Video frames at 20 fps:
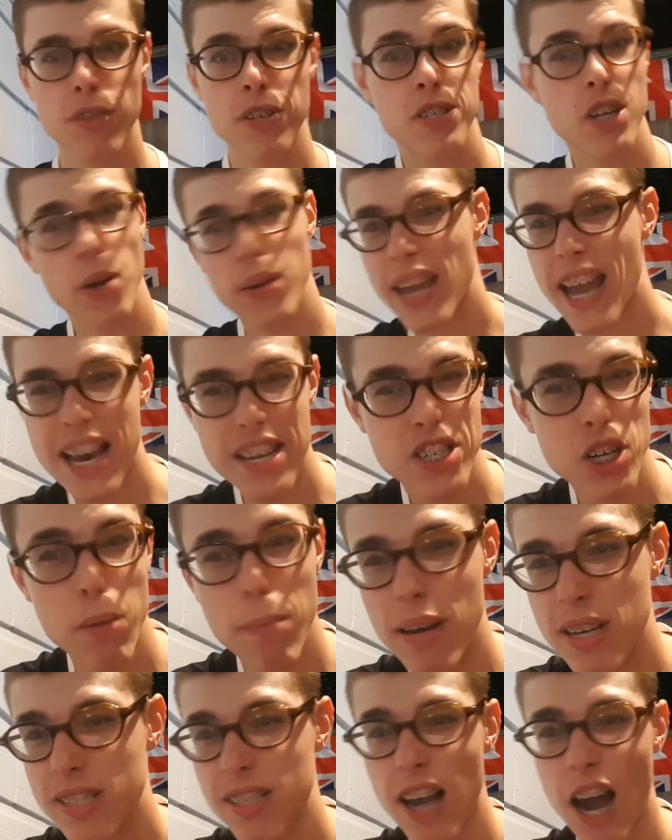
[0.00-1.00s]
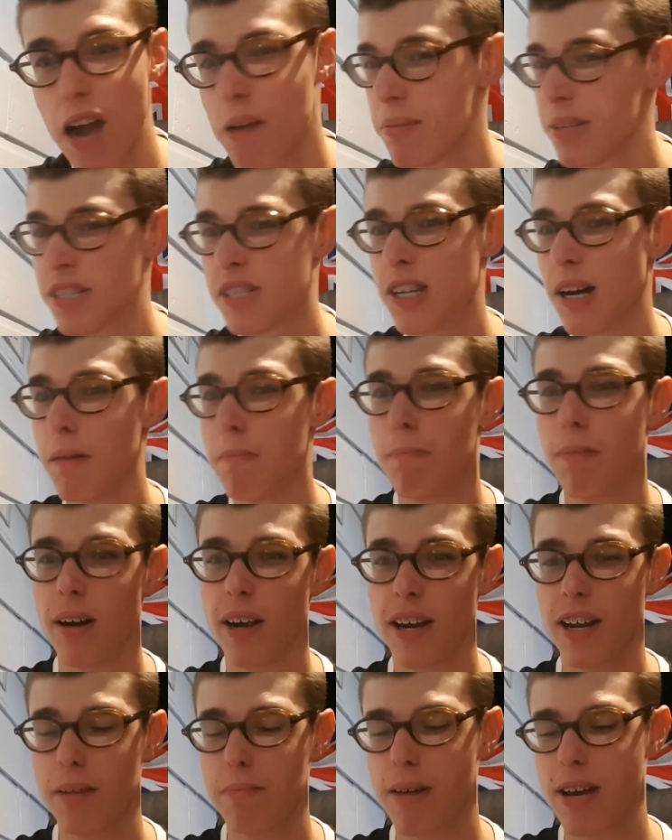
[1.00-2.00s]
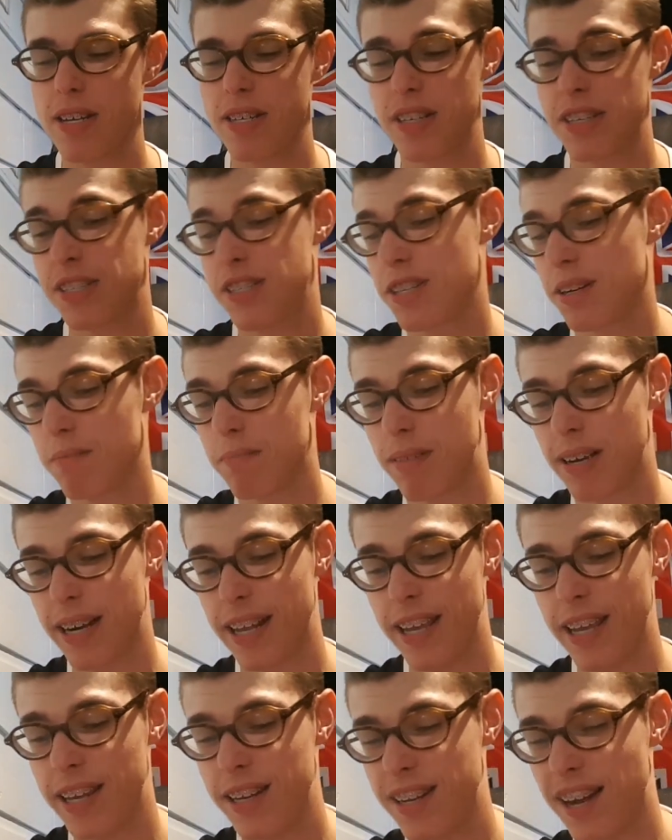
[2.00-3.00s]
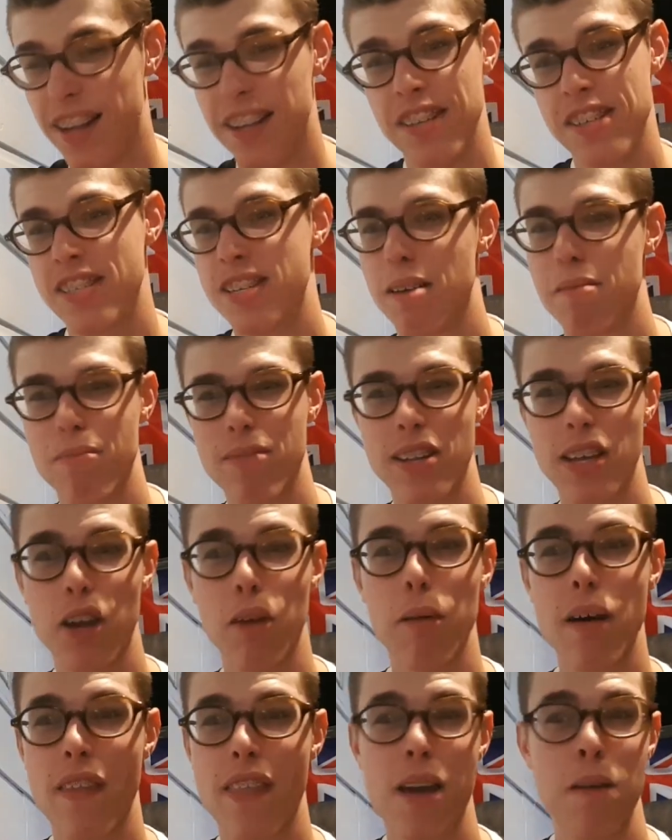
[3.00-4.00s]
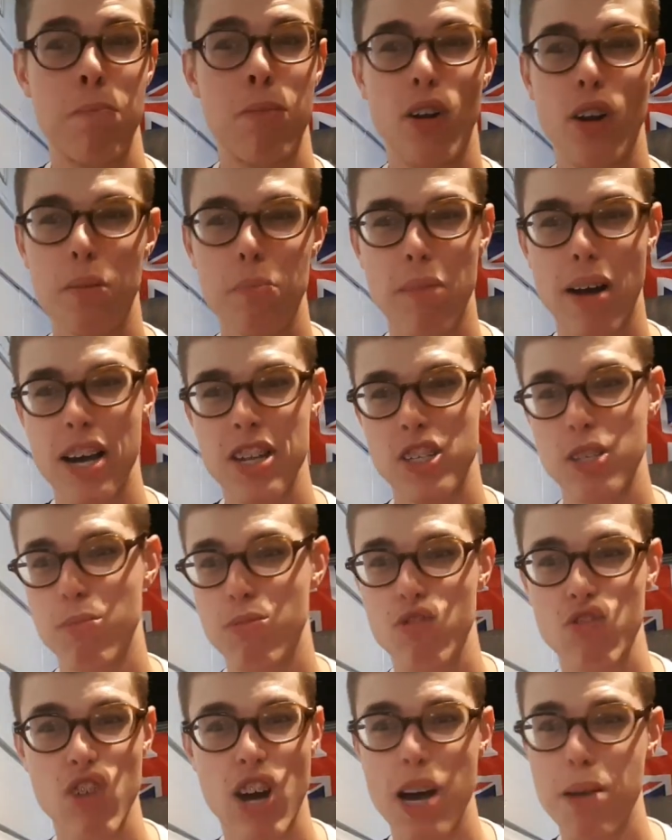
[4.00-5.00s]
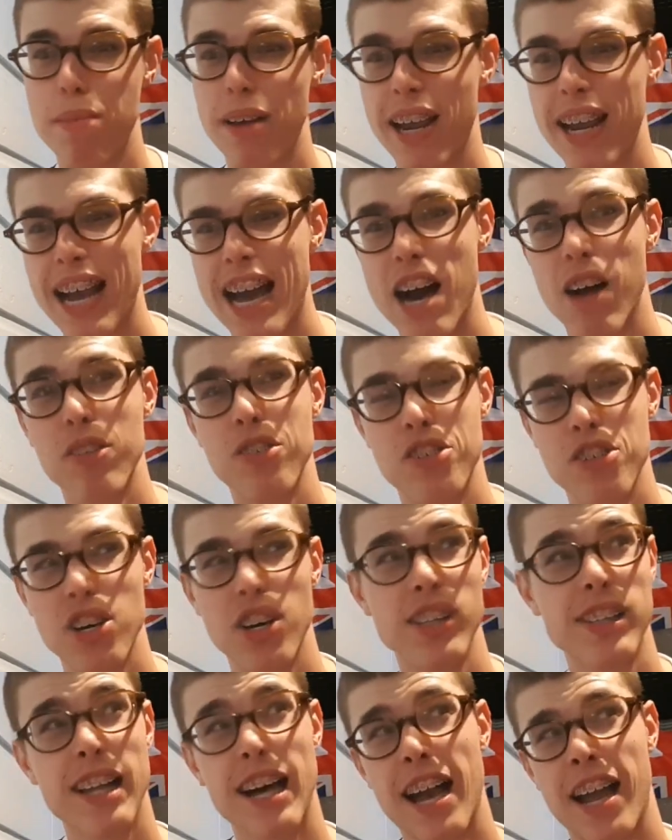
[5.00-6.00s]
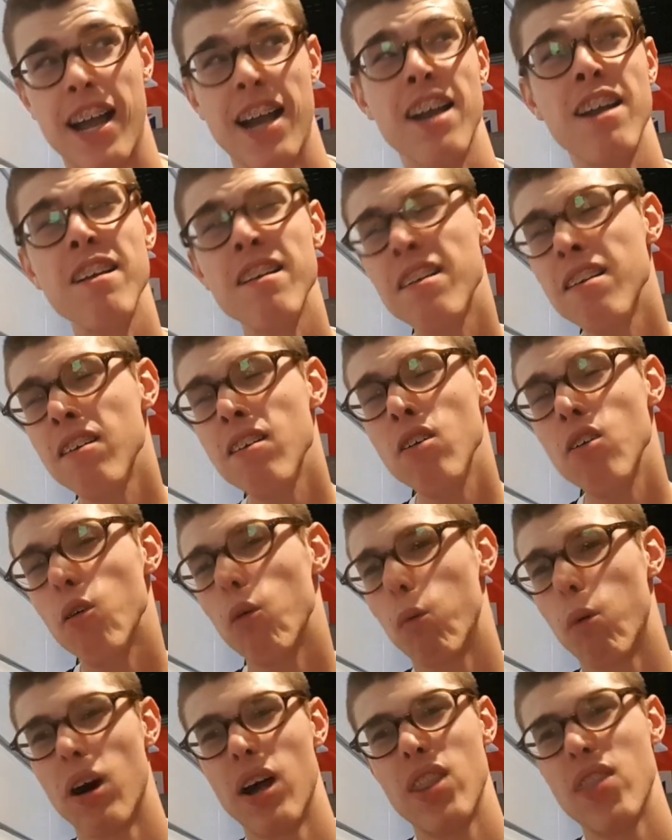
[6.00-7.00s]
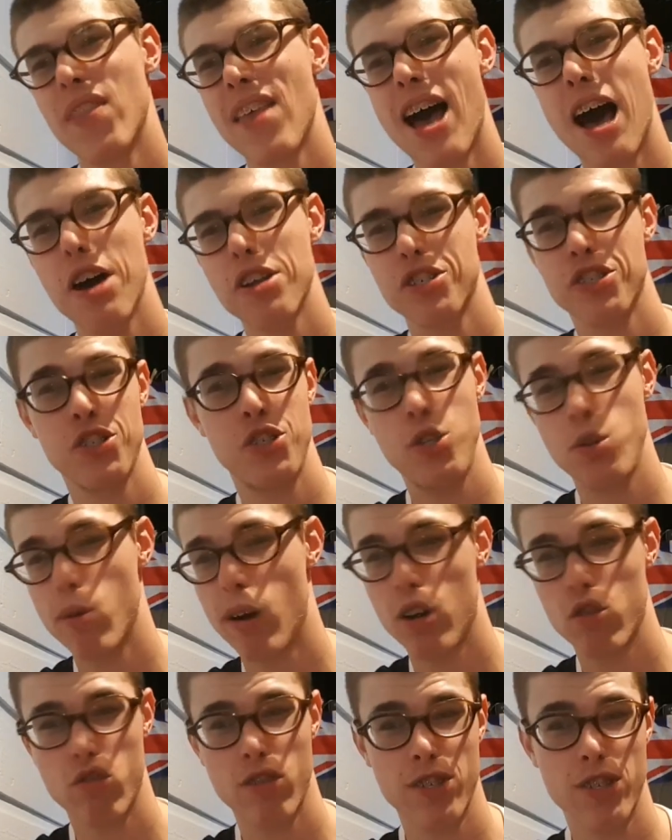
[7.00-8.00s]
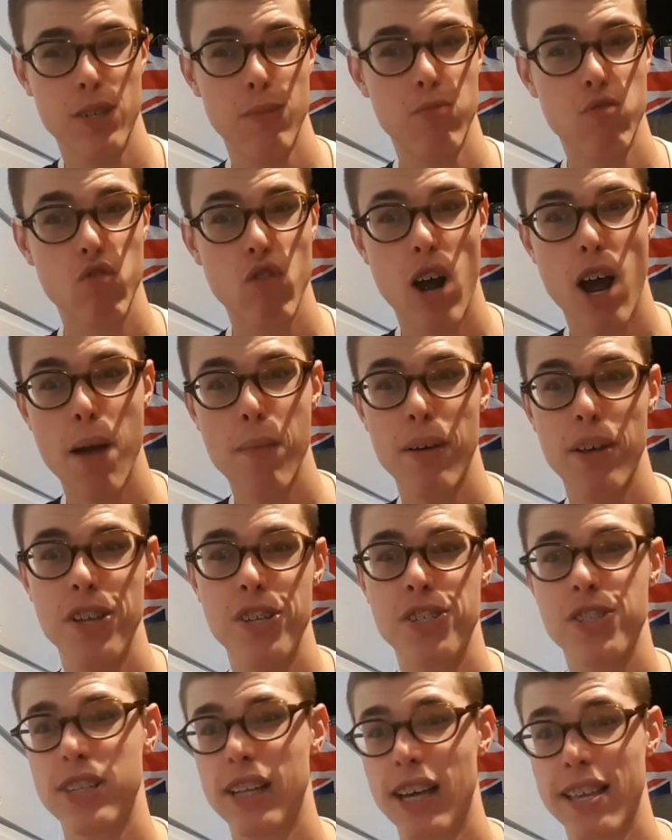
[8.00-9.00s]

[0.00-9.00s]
So yeah, so basically I was subbotted. Basically somebody done something where they put my subscriber count to like 1,200 subscribers.